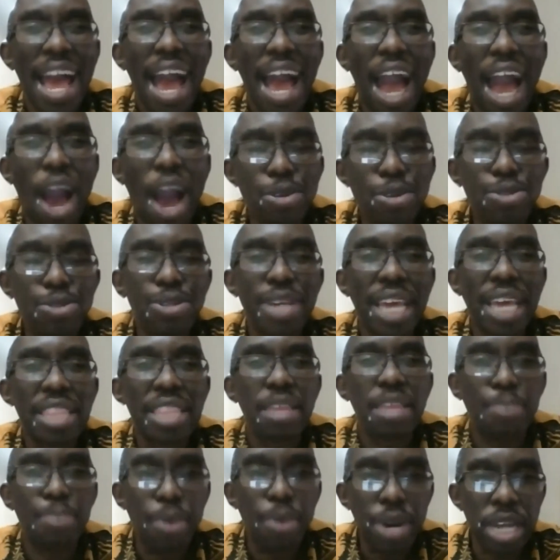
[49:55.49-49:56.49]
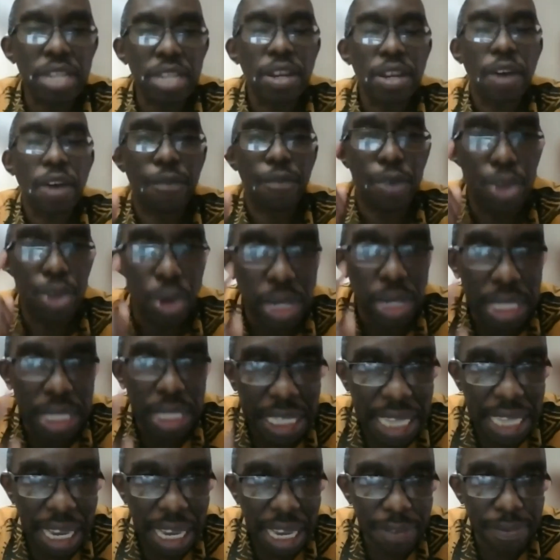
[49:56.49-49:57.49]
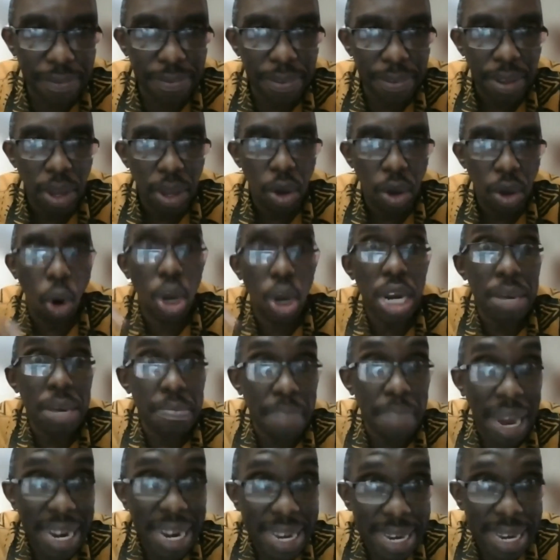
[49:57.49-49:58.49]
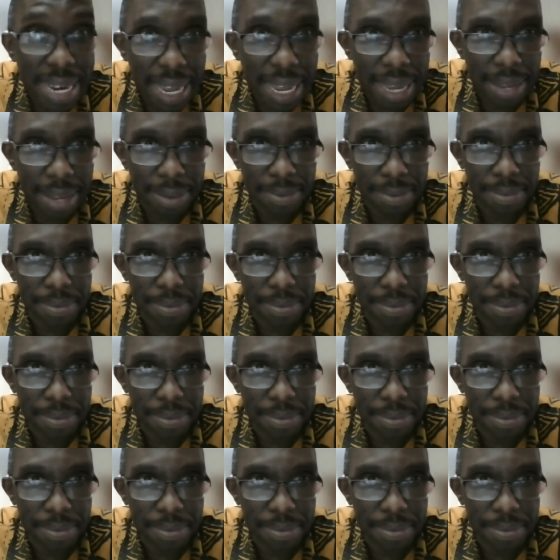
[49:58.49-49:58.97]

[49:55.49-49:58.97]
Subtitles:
How to get the product for yourself on Monday.